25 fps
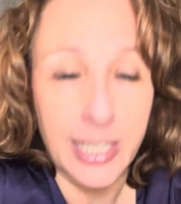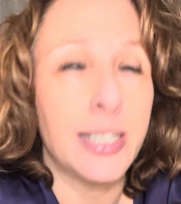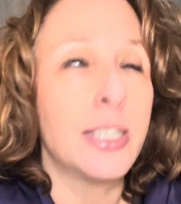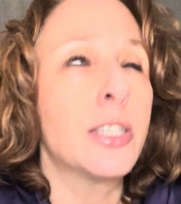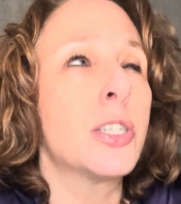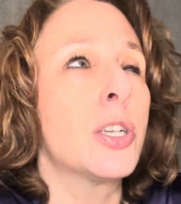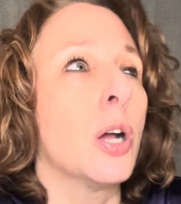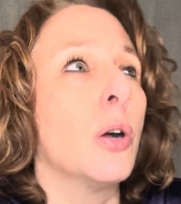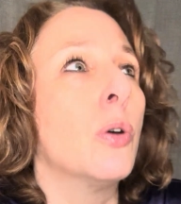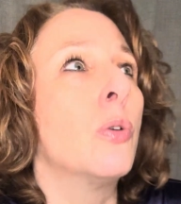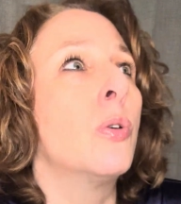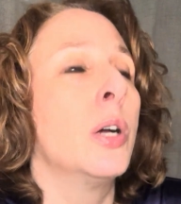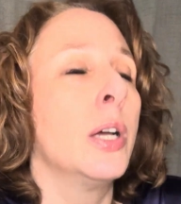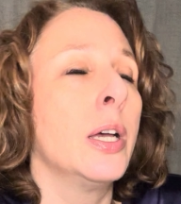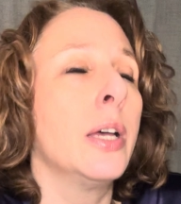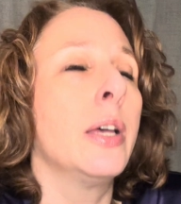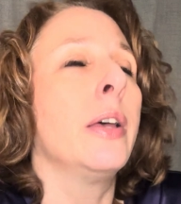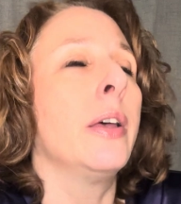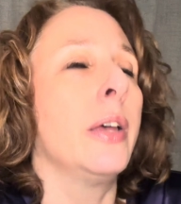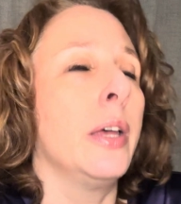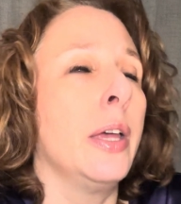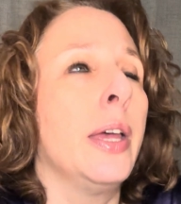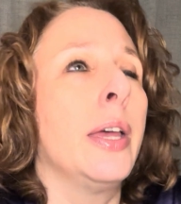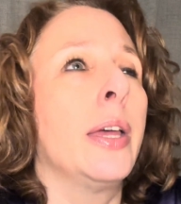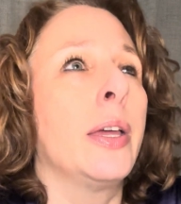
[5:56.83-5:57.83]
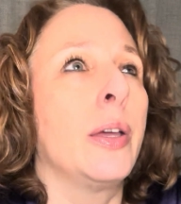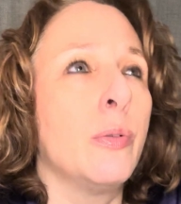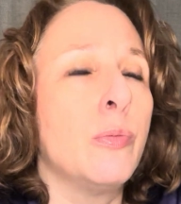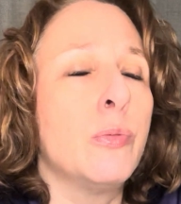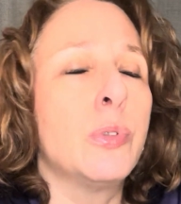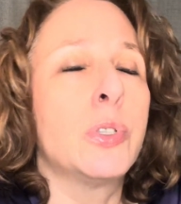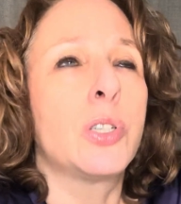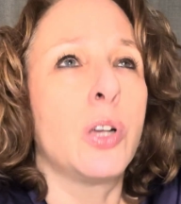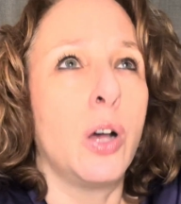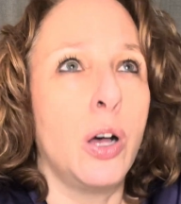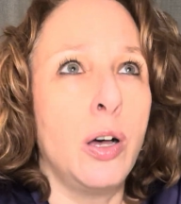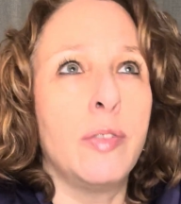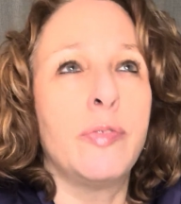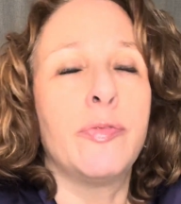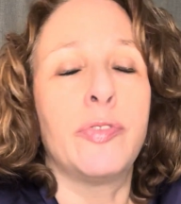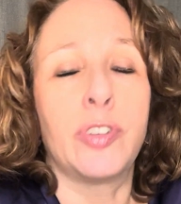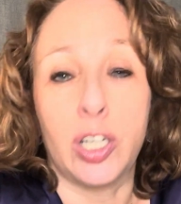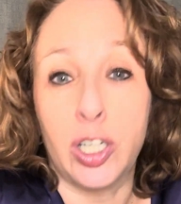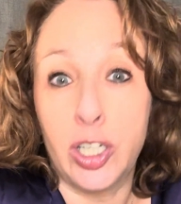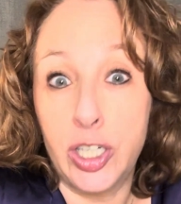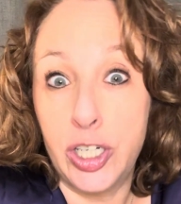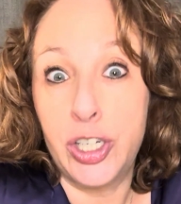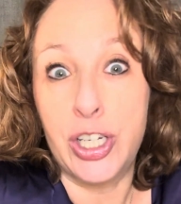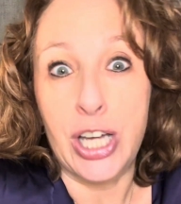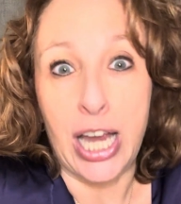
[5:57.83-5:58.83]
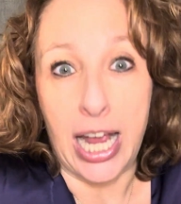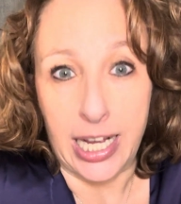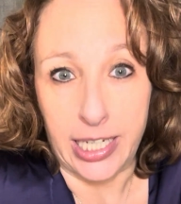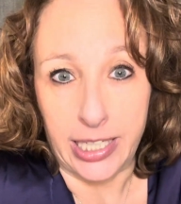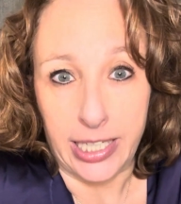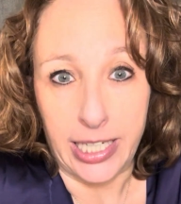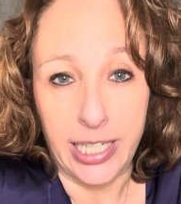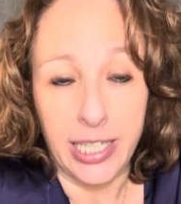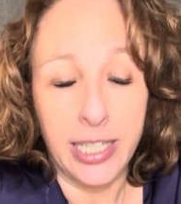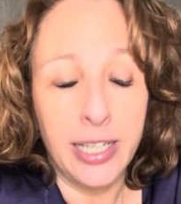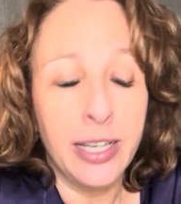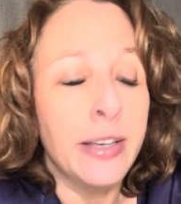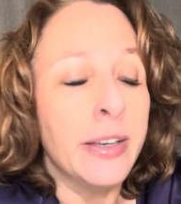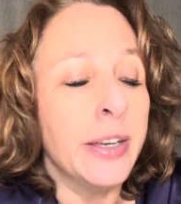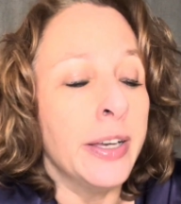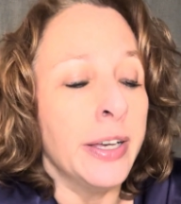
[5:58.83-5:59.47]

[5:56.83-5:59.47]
So it was all very shocking.